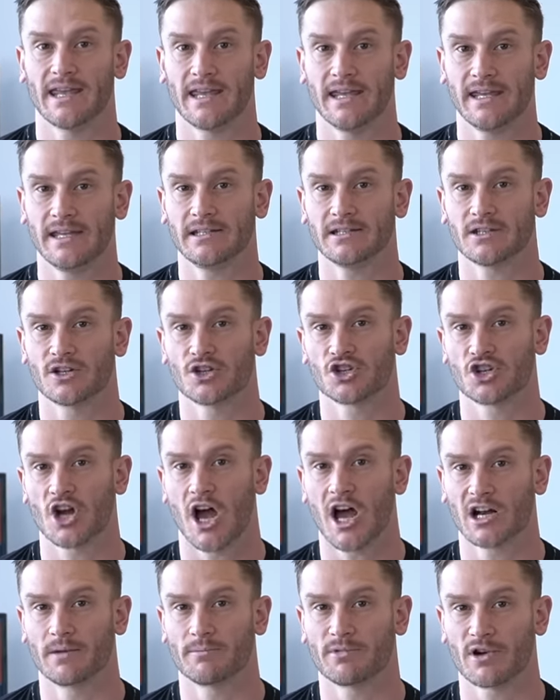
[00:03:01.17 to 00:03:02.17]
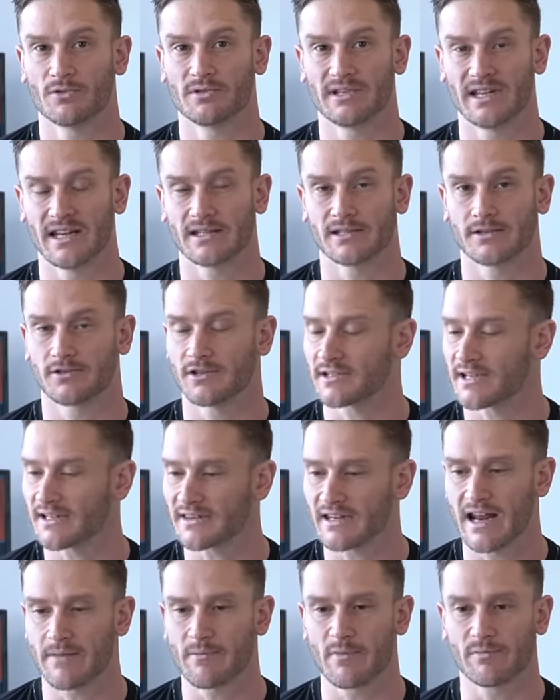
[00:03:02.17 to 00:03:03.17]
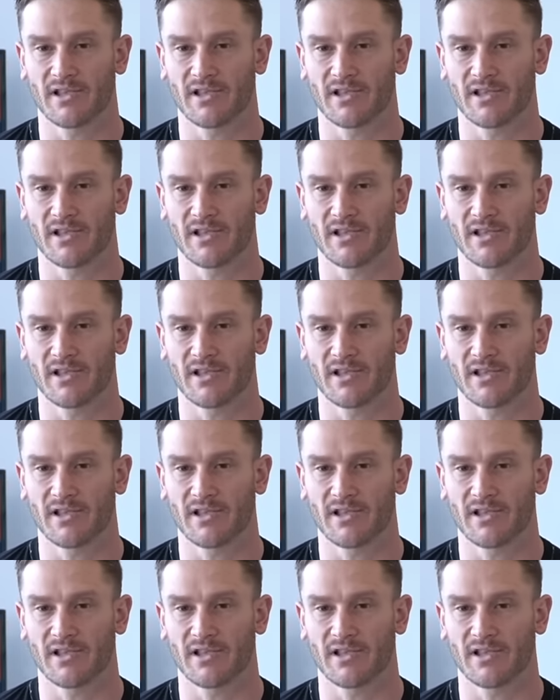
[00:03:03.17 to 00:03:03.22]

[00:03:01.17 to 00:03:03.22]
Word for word: heat shock proteins, just like the name